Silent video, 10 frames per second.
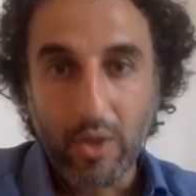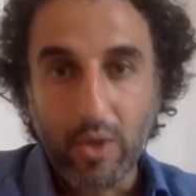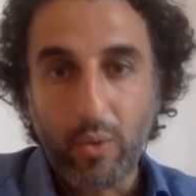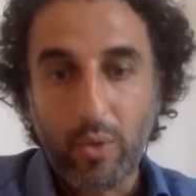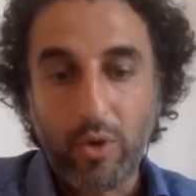
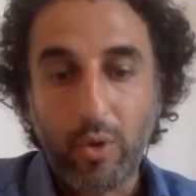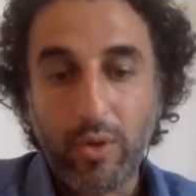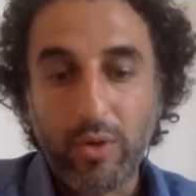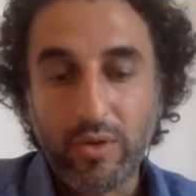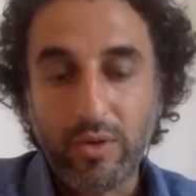We're going
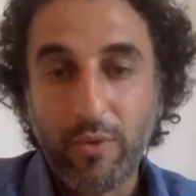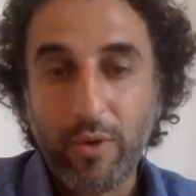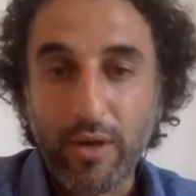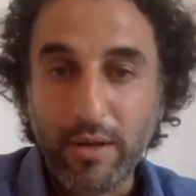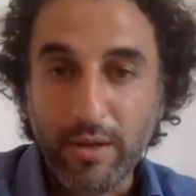to see
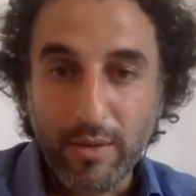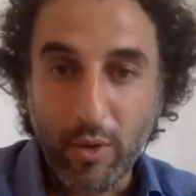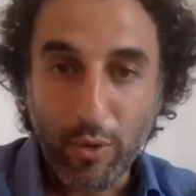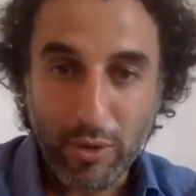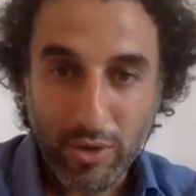foreign
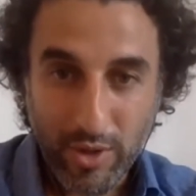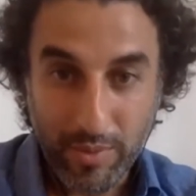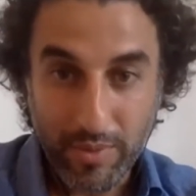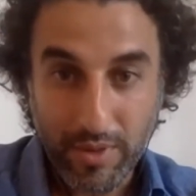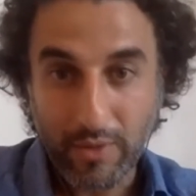ownership
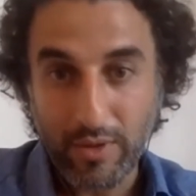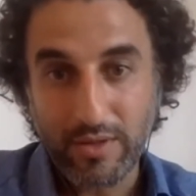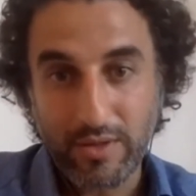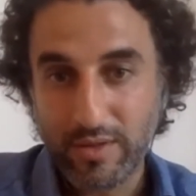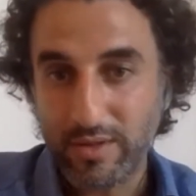
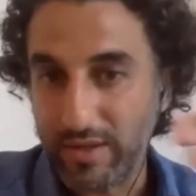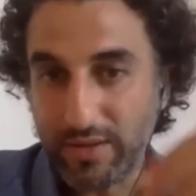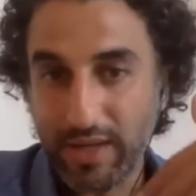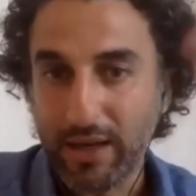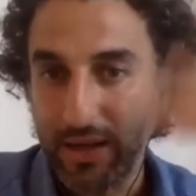increase. This is a
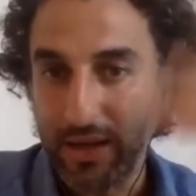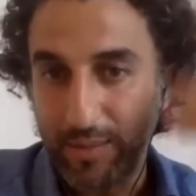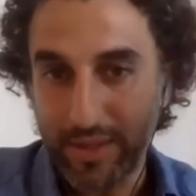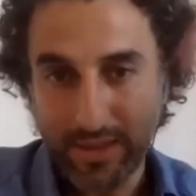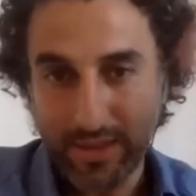cycle in
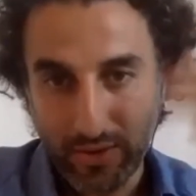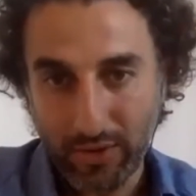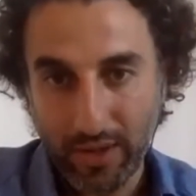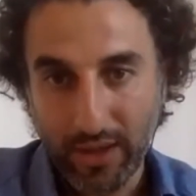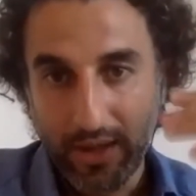Lebanese
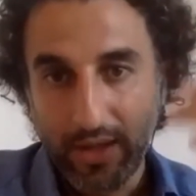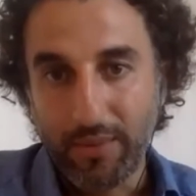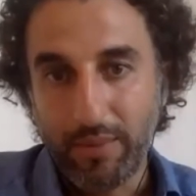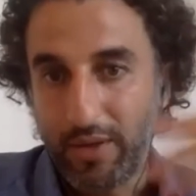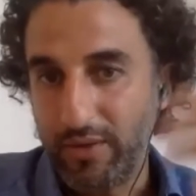history,
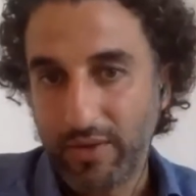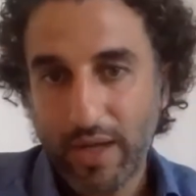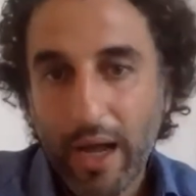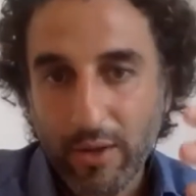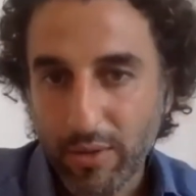because
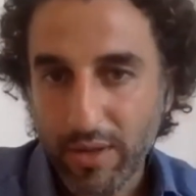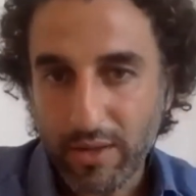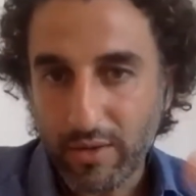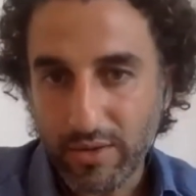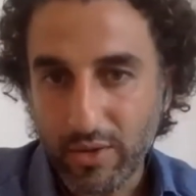I don't think
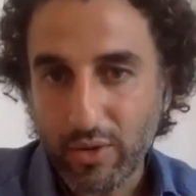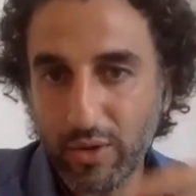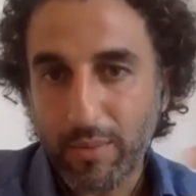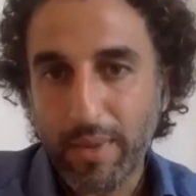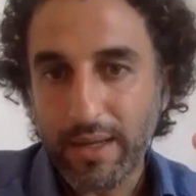there's
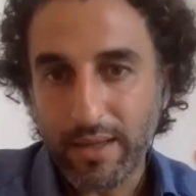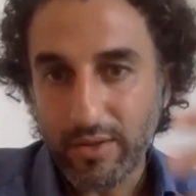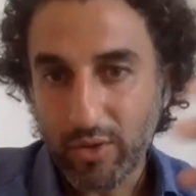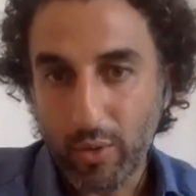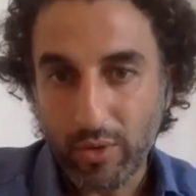internal money
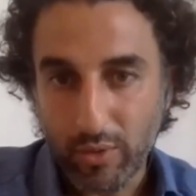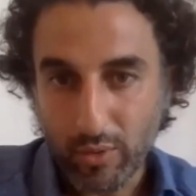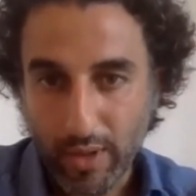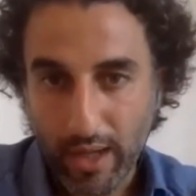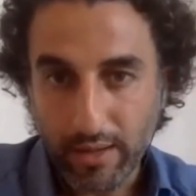that's going to
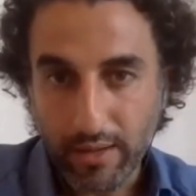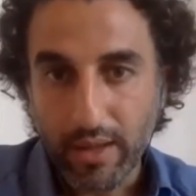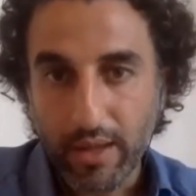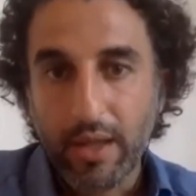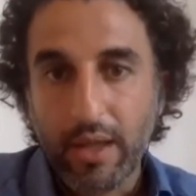do that.
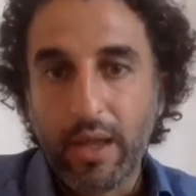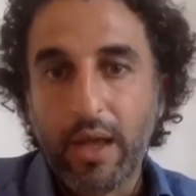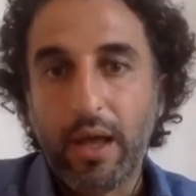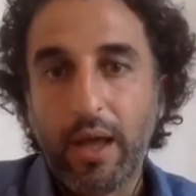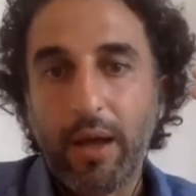
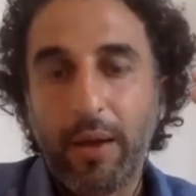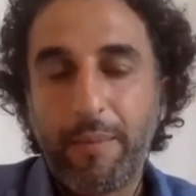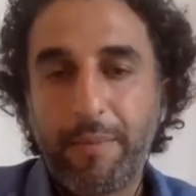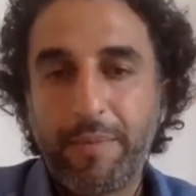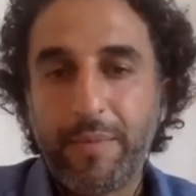
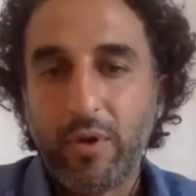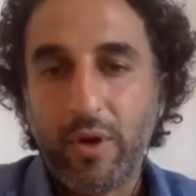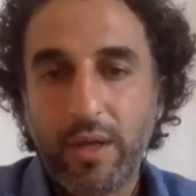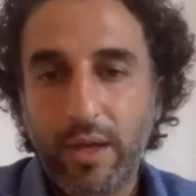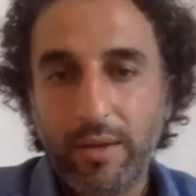
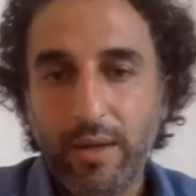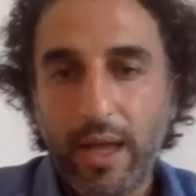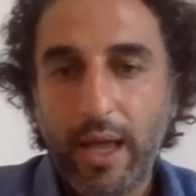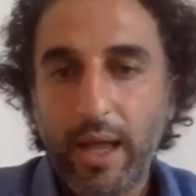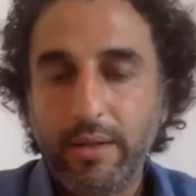
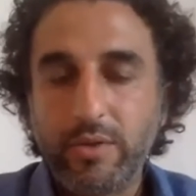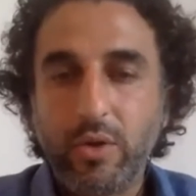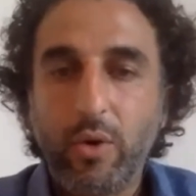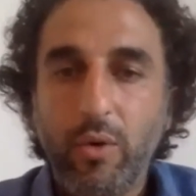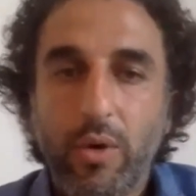And
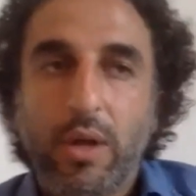so